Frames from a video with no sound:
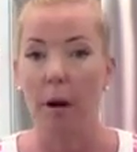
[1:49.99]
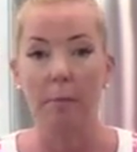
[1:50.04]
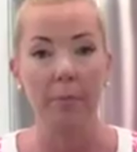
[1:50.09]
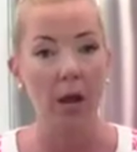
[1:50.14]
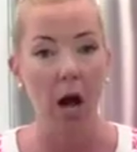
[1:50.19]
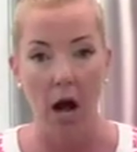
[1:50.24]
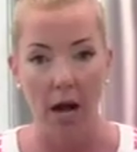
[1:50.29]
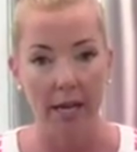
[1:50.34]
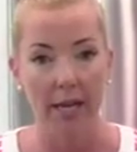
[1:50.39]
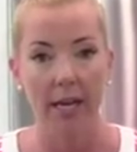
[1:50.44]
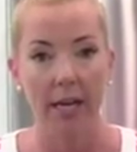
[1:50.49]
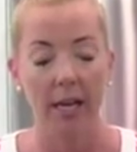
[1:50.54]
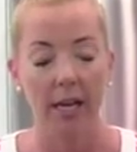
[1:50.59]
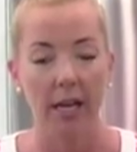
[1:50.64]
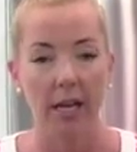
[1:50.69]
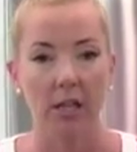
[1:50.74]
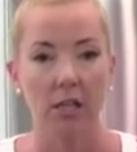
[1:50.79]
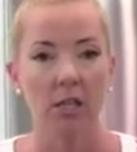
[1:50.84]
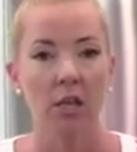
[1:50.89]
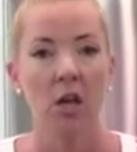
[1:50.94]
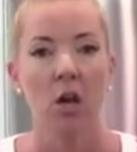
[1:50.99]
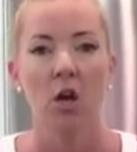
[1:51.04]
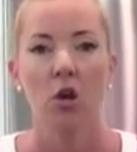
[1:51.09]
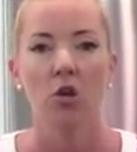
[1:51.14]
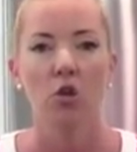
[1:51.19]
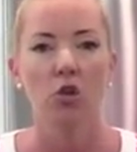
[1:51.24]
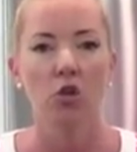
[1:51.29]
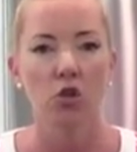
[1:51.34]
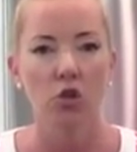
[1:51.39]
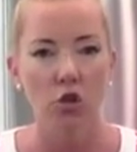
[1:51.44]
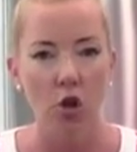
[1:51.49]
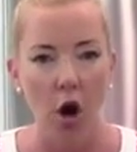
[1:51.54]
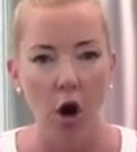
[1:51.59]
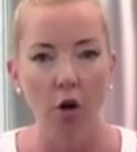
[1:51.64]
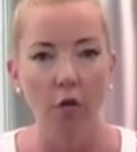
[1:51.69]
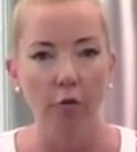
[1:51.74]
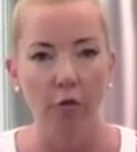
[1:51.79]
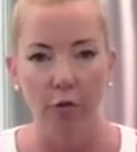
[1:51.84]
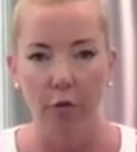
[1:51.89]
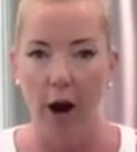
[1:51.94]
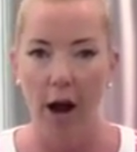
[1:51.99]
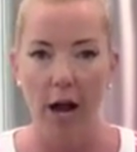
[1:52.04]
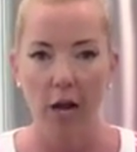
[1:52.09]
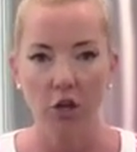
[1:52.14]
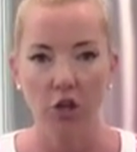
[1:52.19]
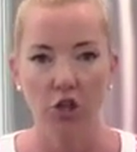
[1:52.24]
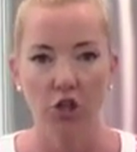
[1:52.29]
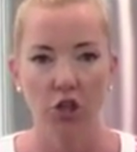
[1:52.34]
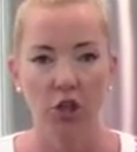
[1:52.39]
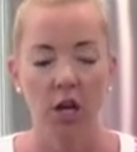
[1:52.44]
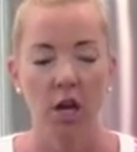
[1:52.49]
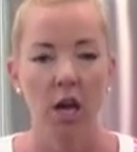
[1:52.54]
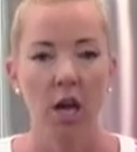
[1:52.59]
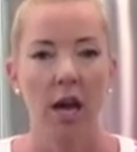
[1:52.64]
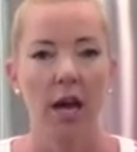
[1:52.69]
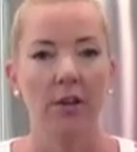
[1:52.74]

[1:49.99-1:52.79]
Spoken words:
I'm not kidding. It's so fresh